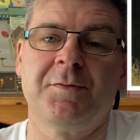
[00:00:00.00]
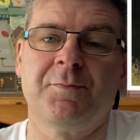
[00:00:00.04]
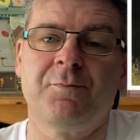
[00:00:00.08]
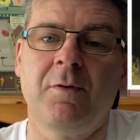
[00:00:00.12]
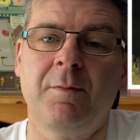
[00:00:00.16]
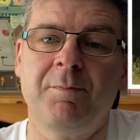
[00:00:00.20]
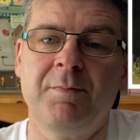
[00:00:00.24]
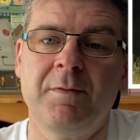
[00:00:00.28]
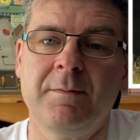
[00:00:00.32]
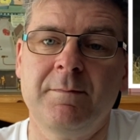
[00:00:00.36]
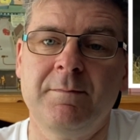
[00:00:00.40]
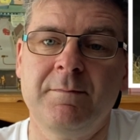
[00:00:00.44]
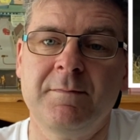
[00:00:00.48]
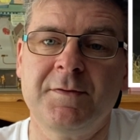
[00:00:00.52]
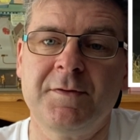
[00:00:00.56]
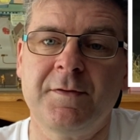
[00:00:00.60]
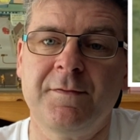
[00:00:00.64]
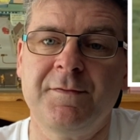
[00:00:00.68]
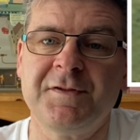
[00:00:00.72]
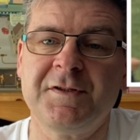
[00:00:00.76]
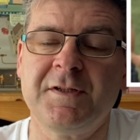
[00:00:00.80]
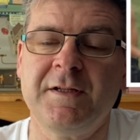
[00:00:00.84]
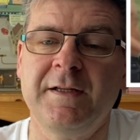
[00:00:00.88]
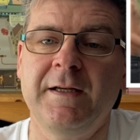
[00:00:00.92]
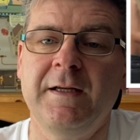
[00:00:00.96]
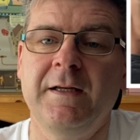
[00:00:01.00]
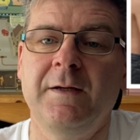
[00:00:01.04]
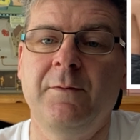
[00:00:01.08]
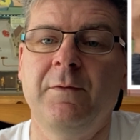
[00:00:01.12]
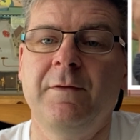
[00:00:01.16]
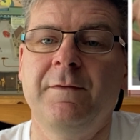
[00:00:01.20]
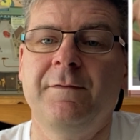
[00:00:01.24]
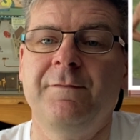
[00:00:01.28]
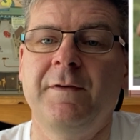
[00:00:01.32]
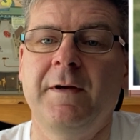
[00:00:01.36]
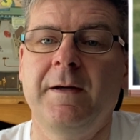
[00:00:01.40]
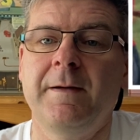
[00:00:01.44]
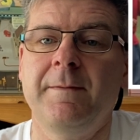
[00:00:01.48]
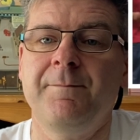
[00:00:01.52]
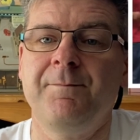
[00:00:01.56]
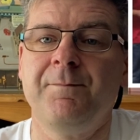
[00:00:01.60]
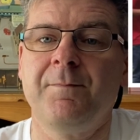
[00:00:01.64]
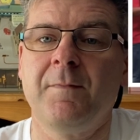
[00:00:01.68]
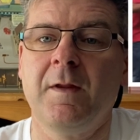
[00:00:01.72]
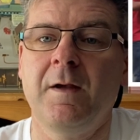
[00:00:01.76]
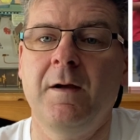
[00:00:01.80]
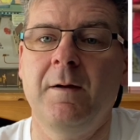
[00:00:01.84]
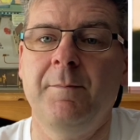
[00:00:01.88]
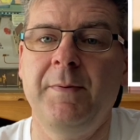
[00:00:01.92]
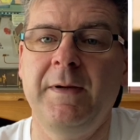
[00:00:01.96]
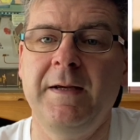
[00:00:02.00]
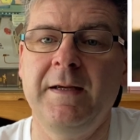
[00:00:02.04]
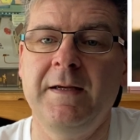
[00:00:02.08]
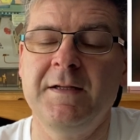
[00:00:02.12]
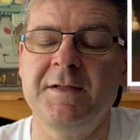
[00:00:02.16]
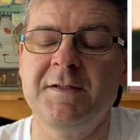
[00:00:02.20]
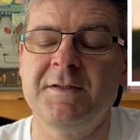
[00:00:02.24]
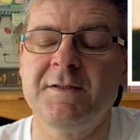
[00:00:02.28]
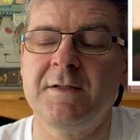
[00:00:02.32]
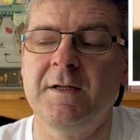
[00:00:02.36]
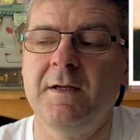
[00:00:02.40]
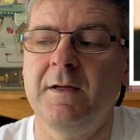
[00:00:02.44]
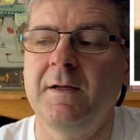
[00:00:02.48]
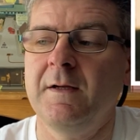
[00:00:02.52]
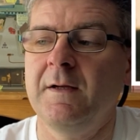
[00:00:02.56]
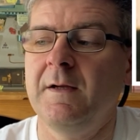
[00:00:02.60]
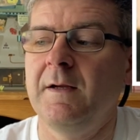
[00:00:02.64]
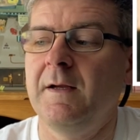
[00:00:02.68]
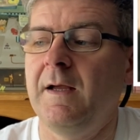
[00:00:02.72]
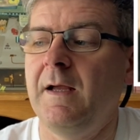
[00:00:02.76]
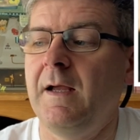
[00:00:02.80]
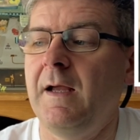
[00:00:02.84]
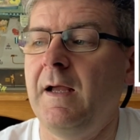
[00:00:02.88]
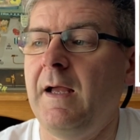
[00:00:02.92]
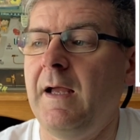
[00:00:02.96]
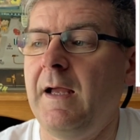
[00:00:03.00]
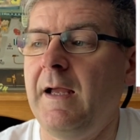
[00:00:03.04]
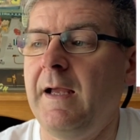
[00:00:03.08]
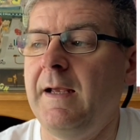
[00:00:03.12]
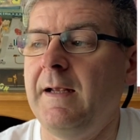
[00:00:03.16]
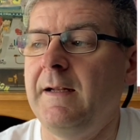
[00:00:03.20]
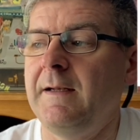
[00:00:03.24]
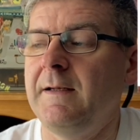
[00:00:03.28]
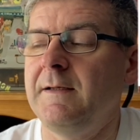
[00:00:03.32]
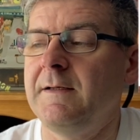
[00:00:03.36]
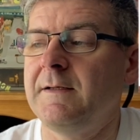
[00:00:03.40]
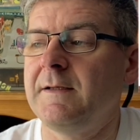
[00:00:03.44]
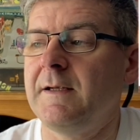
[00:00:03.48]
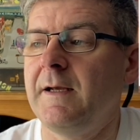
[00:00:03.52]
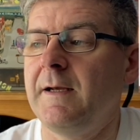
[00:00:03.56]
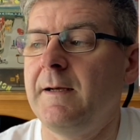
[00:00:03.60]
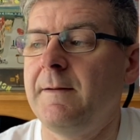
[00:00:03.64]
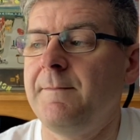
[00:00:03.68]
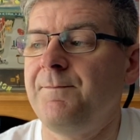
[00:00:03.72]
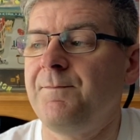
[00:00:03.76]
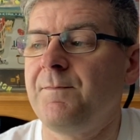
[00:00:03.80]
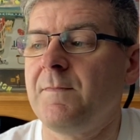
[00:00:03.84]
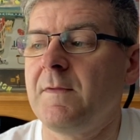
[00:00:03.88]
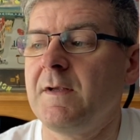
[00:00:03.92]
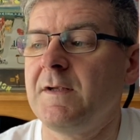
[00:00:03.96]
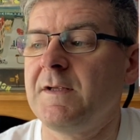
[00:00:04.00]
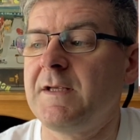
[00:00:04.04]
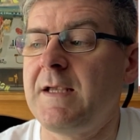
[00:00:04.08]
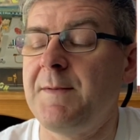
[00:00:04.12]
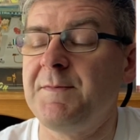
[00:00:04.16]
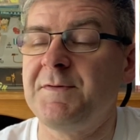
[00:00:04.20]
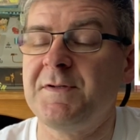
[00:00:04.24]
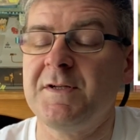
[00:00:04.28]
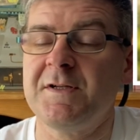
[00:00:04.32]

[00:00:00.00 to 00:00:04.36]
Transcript: problems, obviously, with her peers, and keeps it a